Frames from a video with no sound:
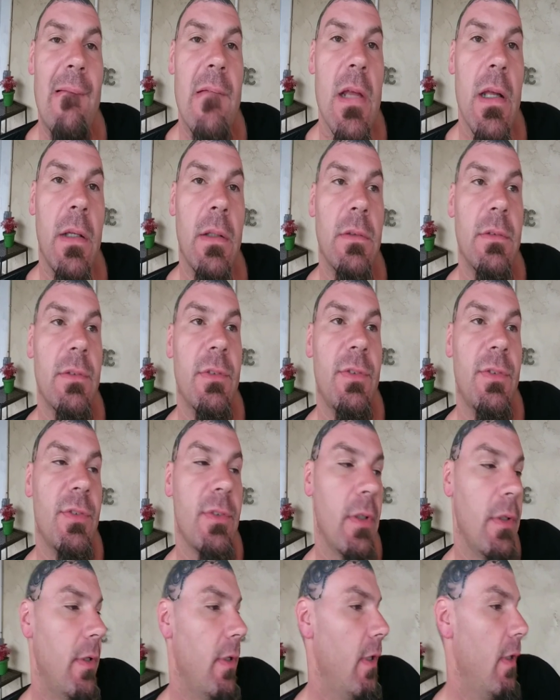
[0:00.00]
It's
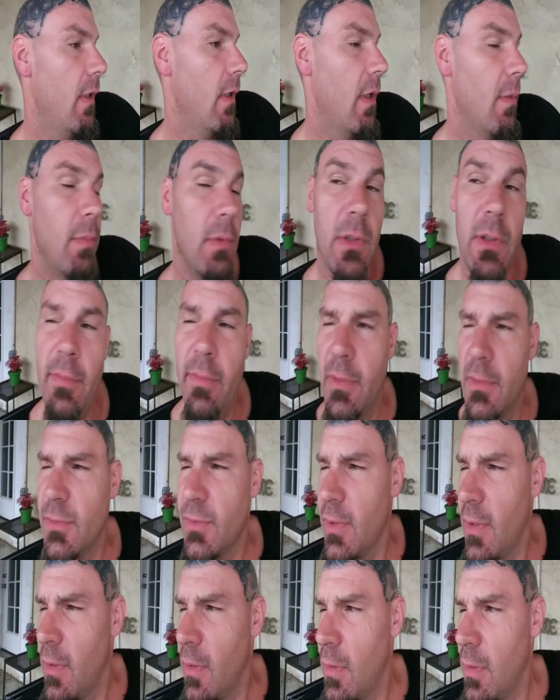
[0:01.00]
Sunday. I believe it's
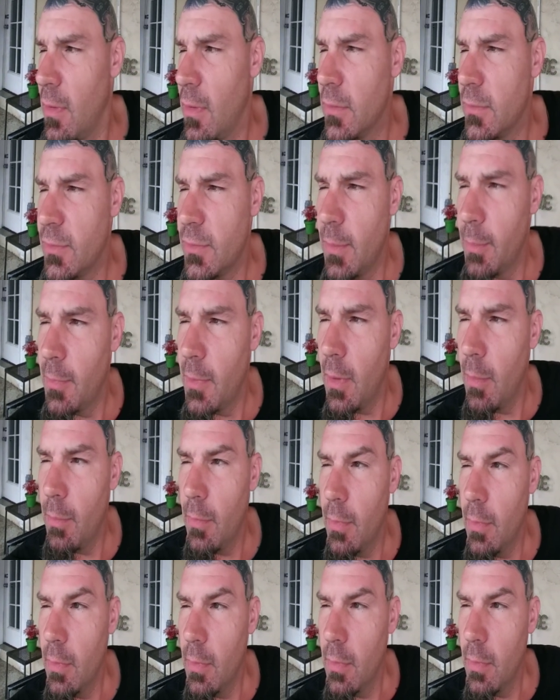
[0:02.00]

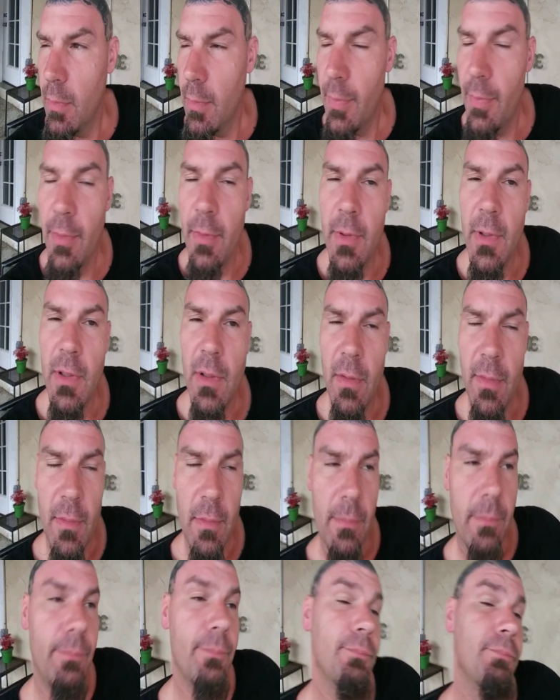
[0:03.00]
September 30th.
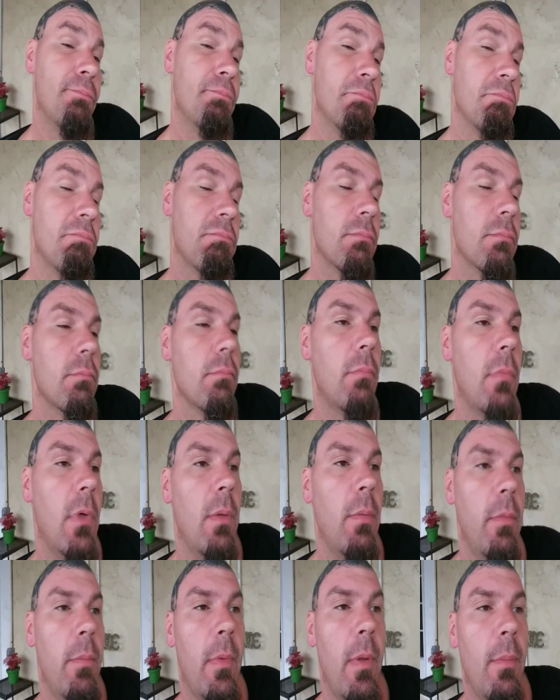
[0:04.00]

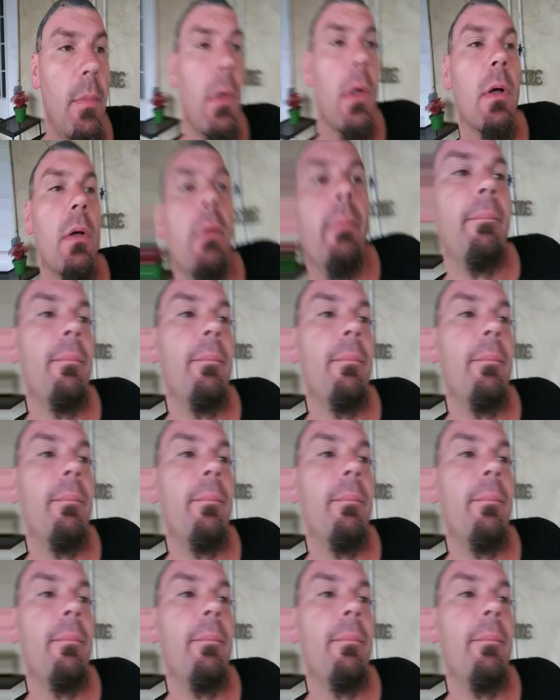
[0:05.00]
Maybe not.